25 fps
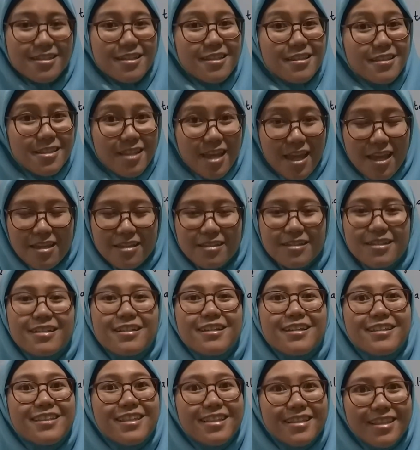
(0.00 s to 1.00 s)
take
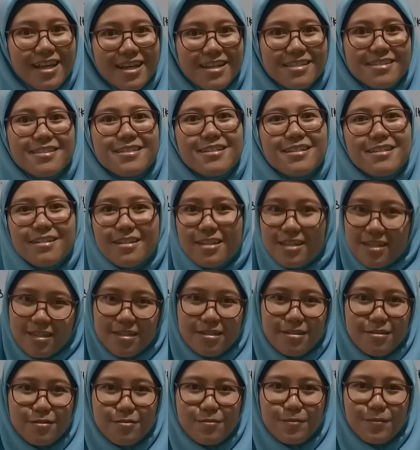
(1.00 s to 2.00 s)
the lesson in.